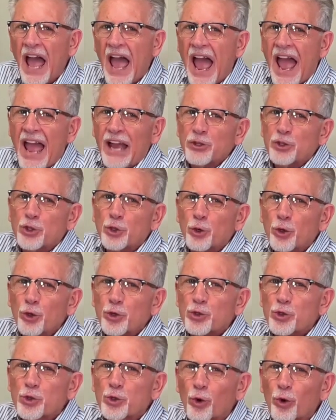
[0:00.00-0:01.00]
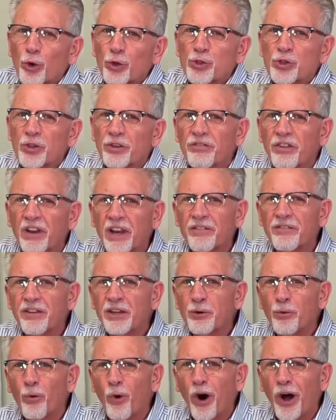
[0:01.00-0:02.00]
as your source of
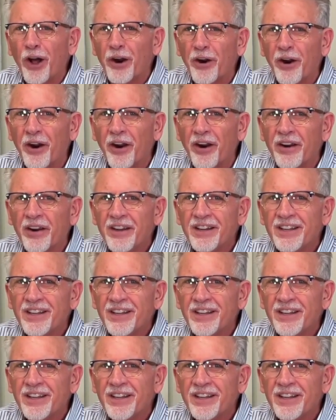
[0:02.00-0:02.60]
living water?